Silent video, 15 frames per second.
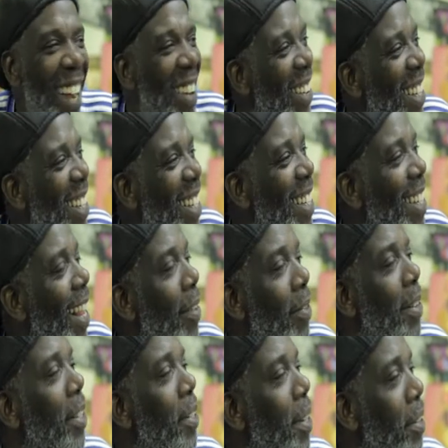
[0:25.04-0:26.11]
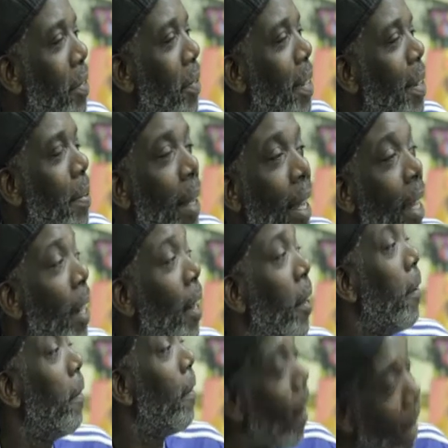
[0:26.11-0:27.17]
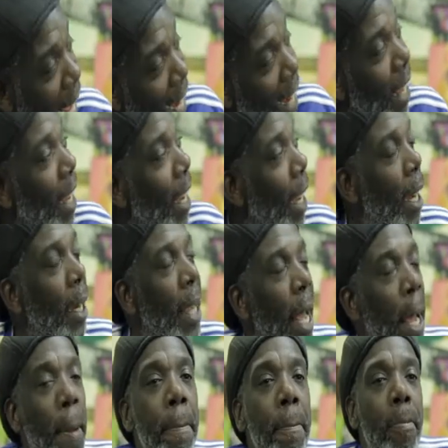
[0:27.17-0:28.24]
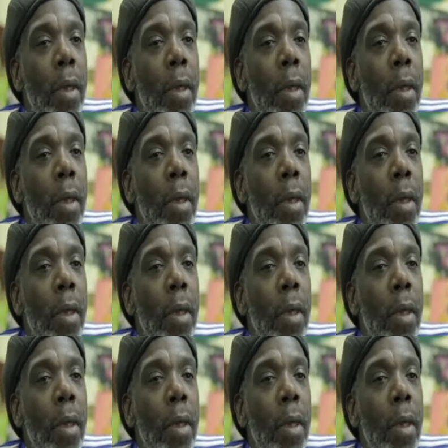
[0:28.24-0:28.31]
I would never do a film. Right, okay.